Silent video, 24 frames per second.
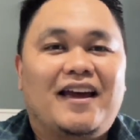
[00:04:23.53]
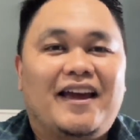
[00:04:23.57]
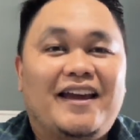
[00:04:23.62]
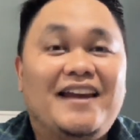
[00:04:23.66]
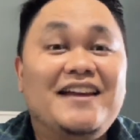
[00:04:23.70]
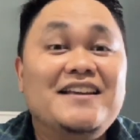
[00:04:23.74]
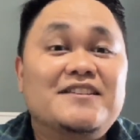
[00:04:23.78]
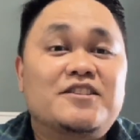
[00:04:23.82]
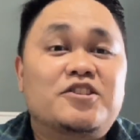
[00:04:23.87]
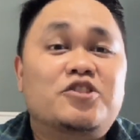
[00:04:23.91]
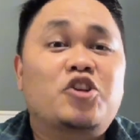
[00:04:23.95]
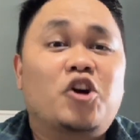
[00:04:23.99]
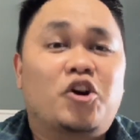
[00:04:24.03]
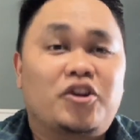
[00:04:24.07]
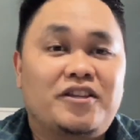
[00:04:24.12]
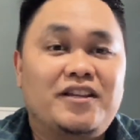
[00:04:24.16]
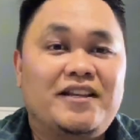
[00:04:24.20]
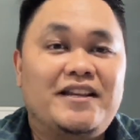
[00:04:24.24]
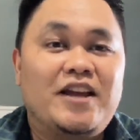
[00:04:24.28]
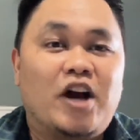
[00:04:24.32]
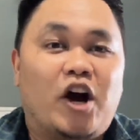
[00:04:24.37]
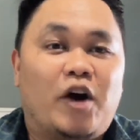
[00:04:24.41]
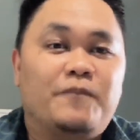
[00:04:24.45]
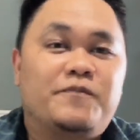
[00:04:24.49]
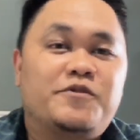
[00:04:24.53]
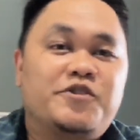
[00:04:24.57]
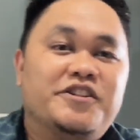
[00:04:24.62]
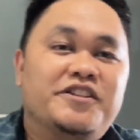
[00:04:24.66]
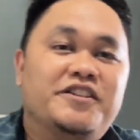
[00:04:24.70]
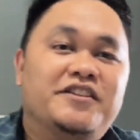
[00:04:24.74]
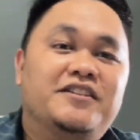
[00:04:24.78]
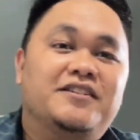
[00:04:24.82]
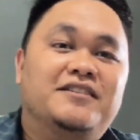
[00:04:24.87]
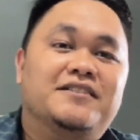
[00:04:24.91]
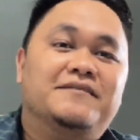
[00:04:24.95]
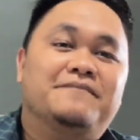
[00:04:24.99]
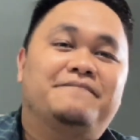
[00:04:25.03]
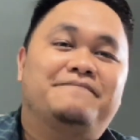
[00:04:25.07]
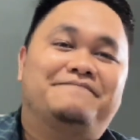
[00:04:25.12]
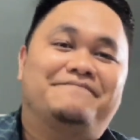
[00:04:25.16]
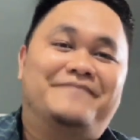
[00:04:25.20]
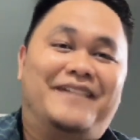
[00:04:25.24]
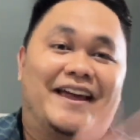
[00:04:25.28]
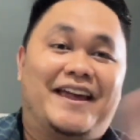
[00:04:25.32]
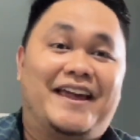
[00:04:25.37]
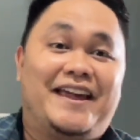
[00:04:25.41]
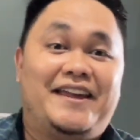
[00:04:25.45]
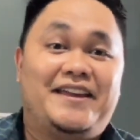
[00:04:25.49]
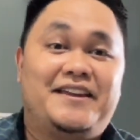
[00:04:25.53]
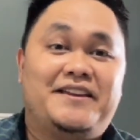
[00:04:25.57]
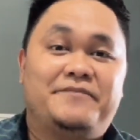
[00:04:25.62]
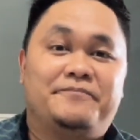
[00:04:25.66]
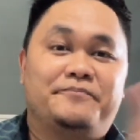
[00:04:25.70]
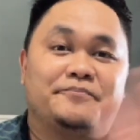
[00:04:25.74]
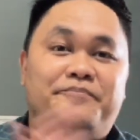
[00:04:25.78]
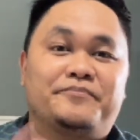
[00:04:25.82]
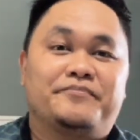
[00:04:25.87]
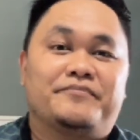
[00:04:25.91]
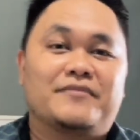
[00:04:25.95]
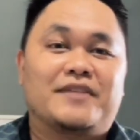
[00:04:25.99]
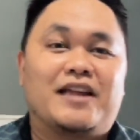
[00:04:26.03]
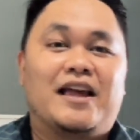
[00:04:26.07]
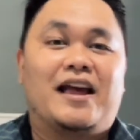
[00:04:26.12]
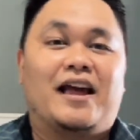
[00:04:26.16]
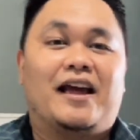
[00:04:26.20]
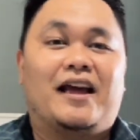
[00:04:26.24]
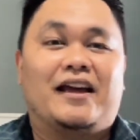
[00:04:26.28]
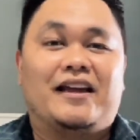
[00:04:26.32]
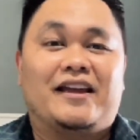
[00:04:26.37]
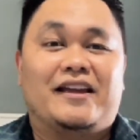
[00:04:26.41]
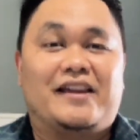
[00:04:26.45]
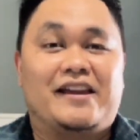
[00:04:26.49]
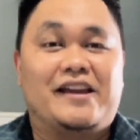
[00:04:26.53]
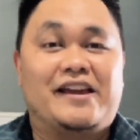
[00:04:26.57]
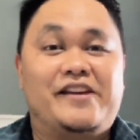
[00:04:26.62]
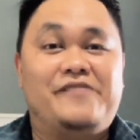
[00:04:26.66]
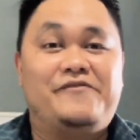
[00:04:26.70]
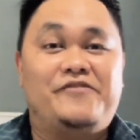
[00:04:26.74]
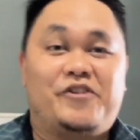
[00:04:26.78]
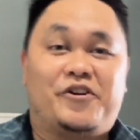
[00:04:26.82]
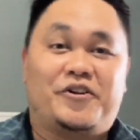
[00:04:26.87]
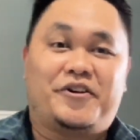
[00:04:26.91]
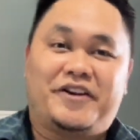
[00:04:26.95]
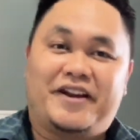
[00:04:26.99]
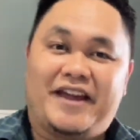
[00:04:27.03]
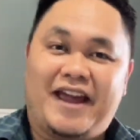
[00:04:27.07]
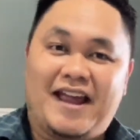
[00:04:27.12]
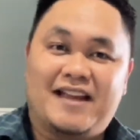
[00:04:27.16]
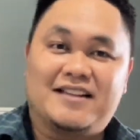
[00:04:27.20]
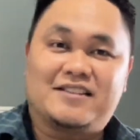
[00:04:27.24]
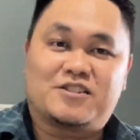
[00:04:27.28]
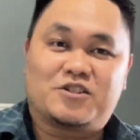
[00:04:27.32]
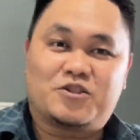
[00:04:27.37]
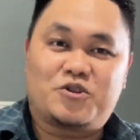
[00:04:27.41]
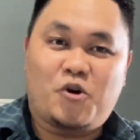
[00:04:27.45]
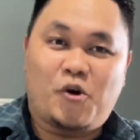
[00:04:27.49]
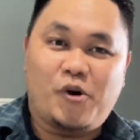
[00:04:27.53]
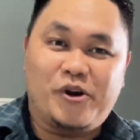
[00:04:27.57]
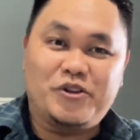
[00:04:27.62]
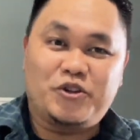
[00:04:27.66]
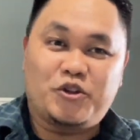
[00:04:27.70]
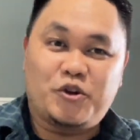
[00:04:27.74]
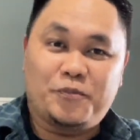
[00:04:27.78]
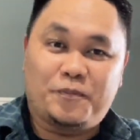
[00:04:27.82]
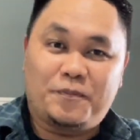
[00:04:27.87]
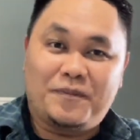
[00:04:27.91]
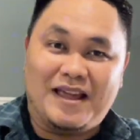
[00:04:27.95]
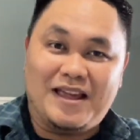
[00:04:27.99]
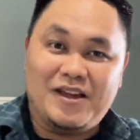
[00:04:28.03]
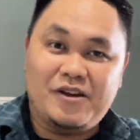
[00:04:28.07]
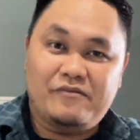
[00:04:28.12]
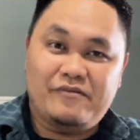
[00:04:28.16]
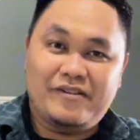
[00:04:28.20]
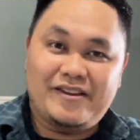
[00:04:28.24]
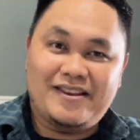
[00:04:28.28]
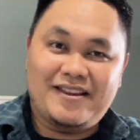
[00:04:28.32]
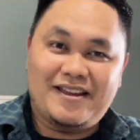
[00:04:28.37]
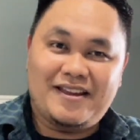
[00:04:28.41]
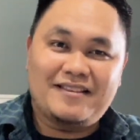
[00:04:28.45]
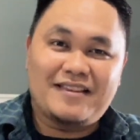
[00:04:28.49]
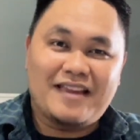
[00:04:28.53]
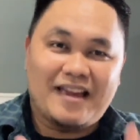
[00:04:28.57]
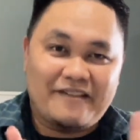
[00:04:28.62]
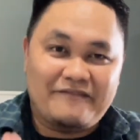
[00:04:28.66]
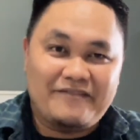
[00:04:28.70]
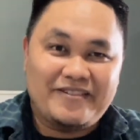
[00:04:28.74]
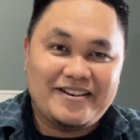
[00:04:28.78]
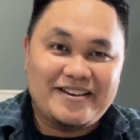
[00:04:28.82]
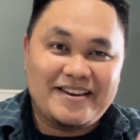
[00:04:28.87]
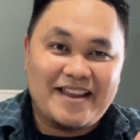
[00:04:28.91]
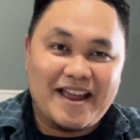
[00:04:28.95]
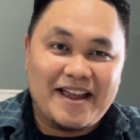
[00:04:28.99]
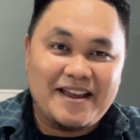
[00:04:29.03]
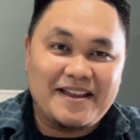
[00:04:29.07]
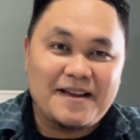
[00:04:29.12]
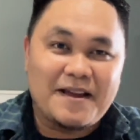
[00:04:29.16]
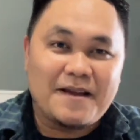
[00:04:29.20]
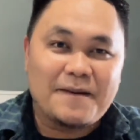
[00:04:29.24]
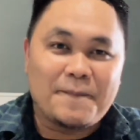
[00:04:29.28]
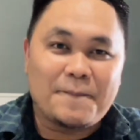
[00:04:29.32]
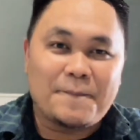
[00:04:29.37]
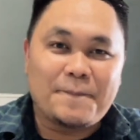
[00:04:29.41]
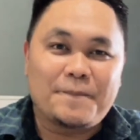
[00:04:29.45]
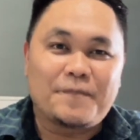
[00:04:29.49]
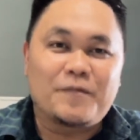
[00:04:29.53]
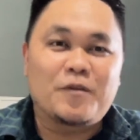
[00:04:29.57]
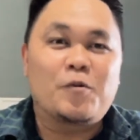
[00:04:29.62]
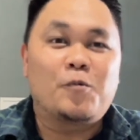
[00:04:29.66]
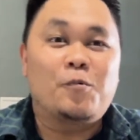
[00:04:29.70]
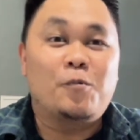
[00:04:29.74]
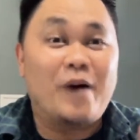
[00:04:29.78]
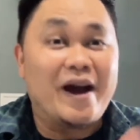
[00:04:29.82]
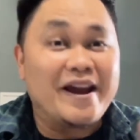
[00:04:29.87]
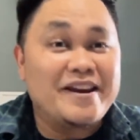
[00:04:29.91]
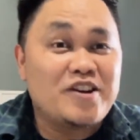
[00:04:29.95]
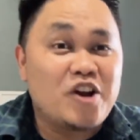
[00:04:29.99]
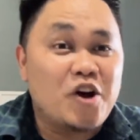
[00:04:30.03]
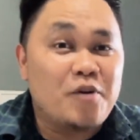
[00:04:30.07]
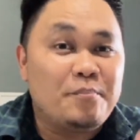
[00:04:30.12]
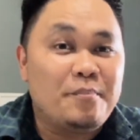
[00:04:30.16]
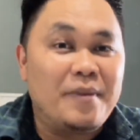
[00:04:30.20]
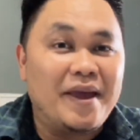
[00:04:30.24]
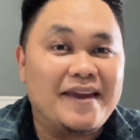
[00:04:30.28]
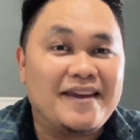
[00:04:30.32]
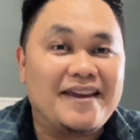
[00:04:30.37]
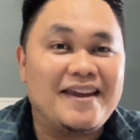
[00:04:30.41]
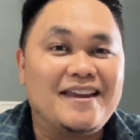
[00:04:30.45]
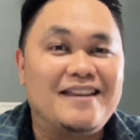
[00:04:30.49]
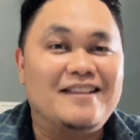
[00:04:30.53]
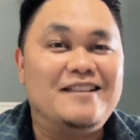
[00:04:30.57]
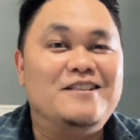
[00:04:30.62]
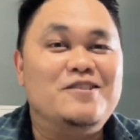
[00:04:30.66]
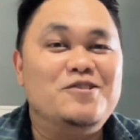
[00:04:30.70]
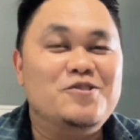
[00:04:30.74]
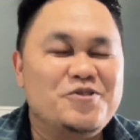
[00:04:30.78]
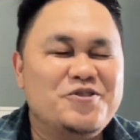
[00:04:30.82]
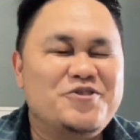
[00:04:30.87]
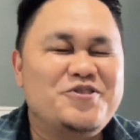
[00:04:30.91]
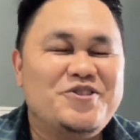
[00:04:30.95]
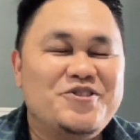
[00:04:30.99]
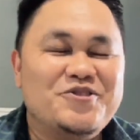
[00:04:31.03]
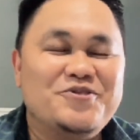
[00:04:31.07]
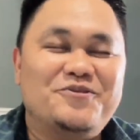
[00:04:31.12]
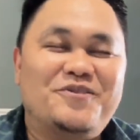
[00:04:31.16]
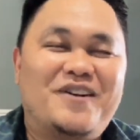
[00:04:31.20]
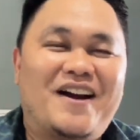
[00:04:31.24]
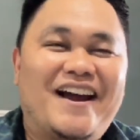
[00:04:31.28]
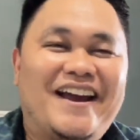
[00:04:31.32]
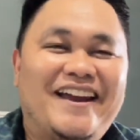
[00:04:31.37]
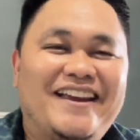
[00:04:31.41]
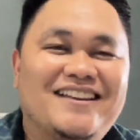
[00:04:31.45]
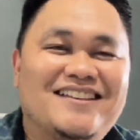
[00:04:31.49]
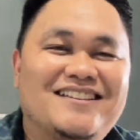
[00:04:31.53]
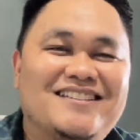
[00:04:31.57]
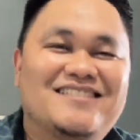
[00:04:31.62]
It's totally optional, but hey, if your cat's going to play with it every day, why not make it look cute, right?